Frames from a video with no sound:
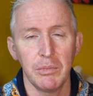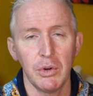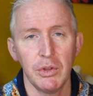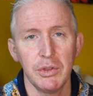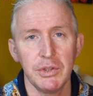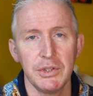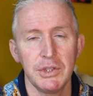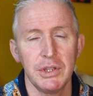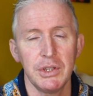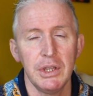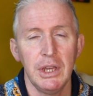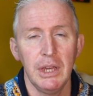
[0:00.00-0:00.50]

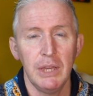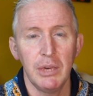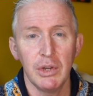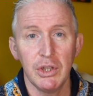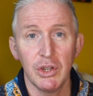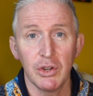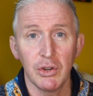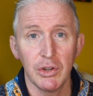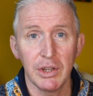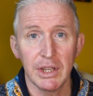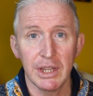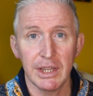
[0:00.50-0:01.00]
months.
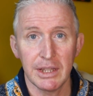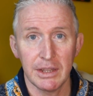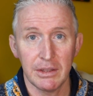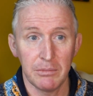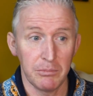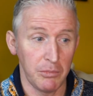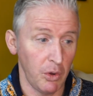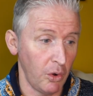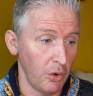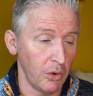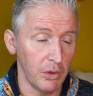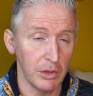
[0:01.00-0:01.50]
You're going to get
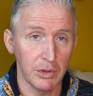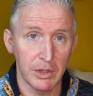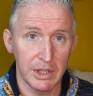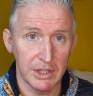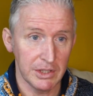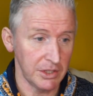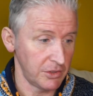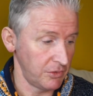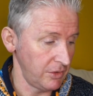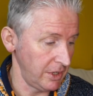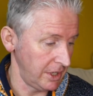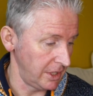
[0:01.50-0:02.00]
all
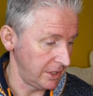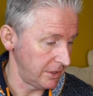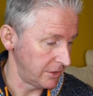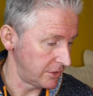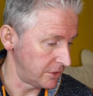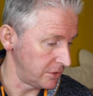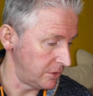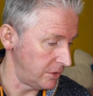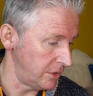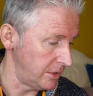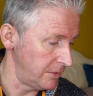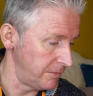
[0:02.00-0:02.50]
these three.
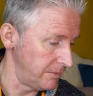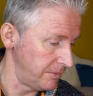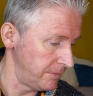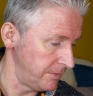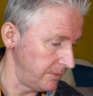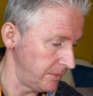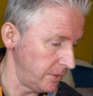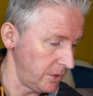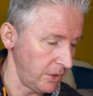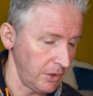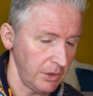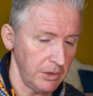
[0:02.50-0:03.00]
So
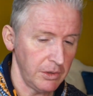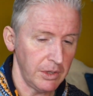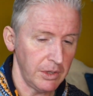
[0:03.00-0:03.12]
all